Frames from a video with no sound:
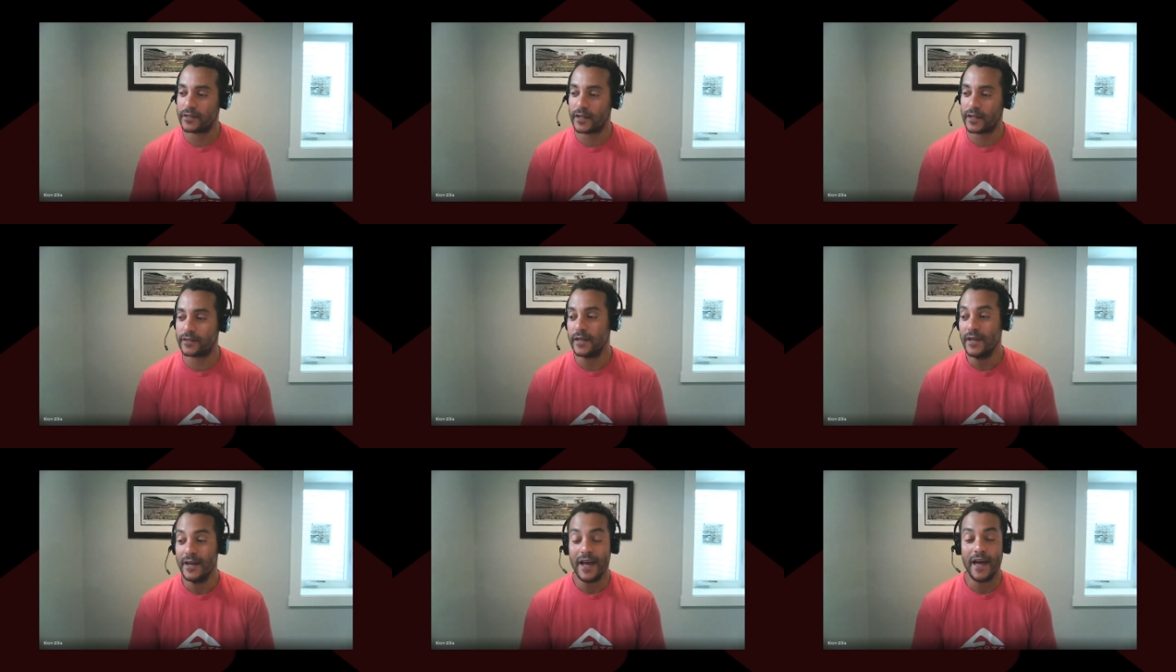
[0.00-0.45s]
That,
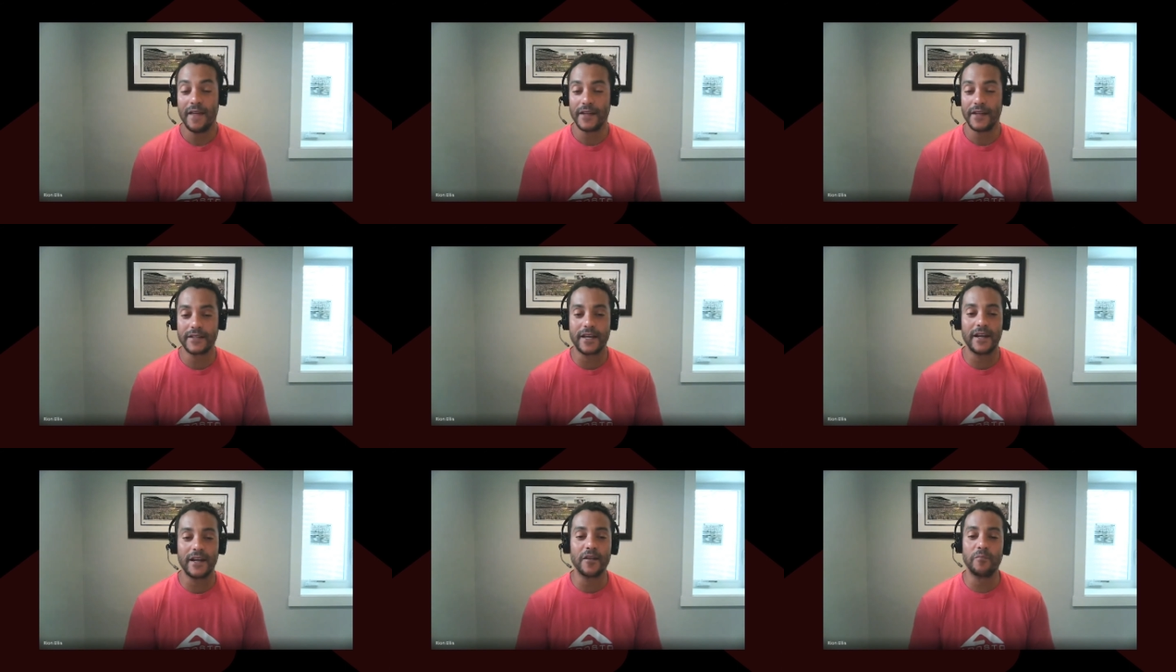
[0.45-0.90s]
and
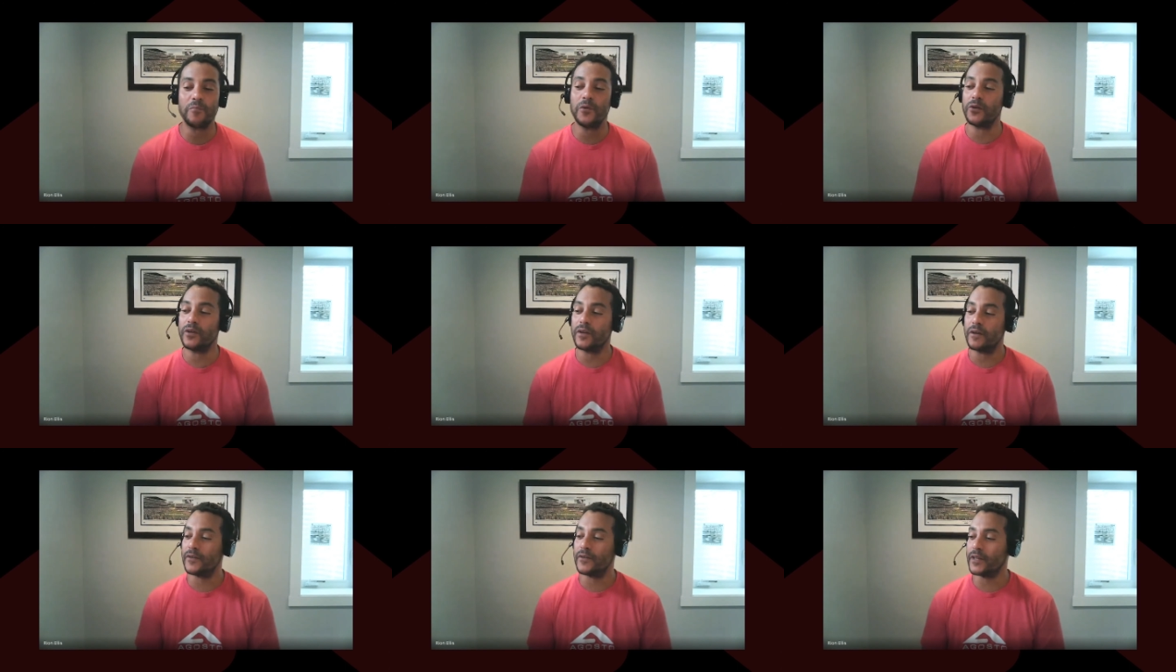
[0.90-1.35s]
that's kind of the
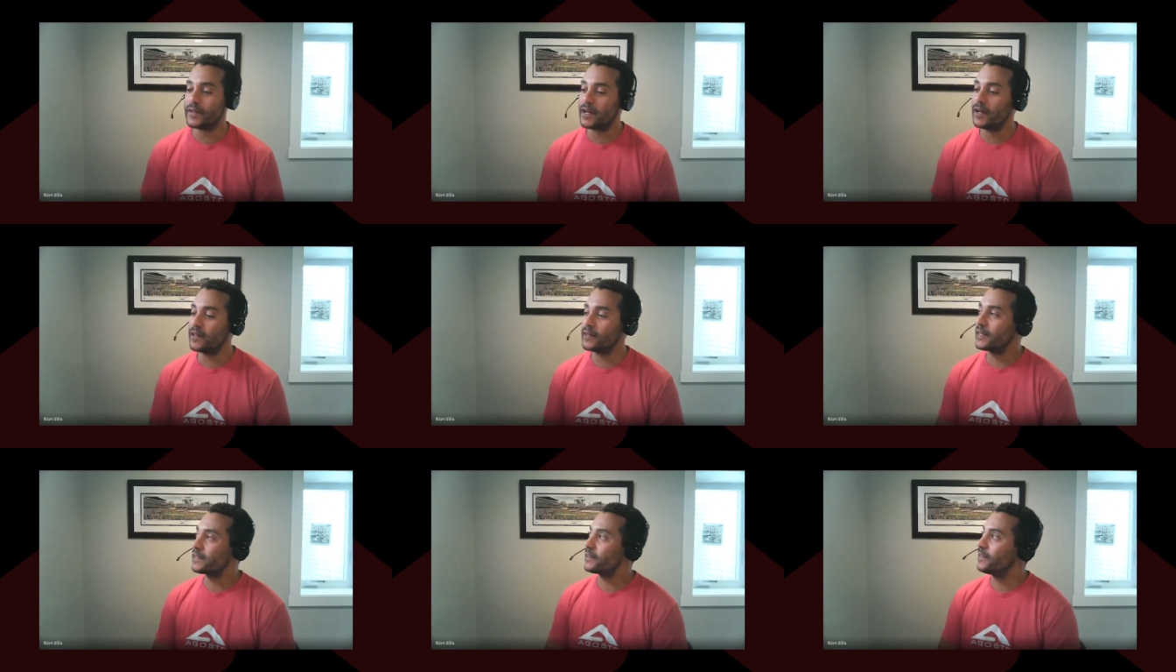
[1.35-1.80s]
beauty of it. They
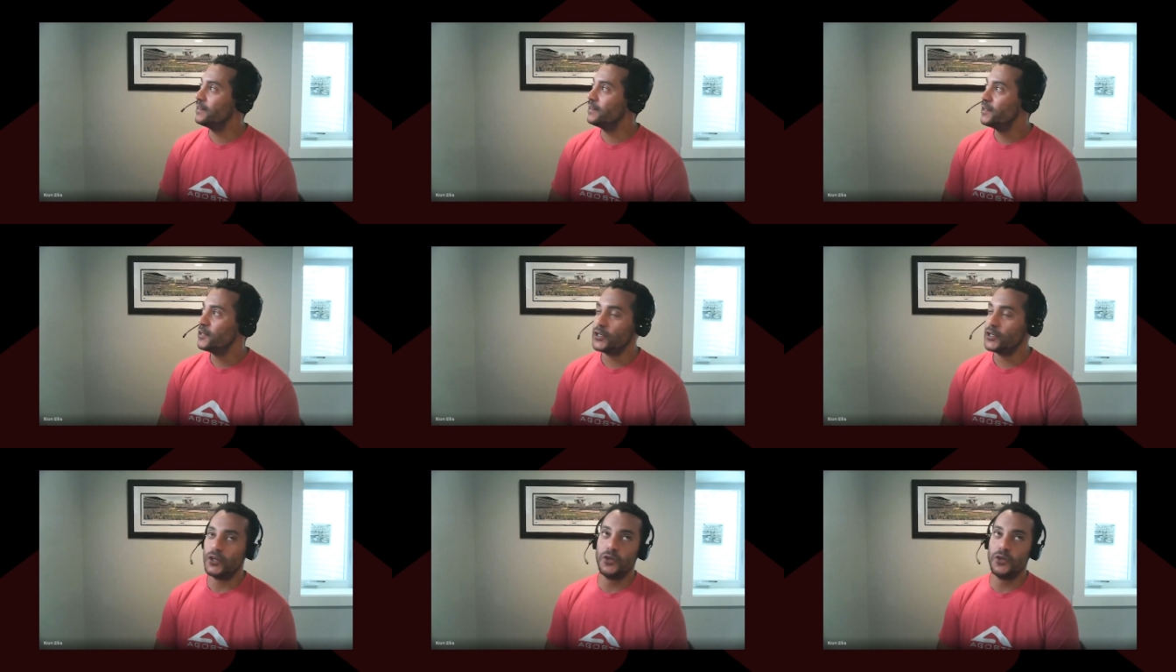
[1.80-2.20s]
call it like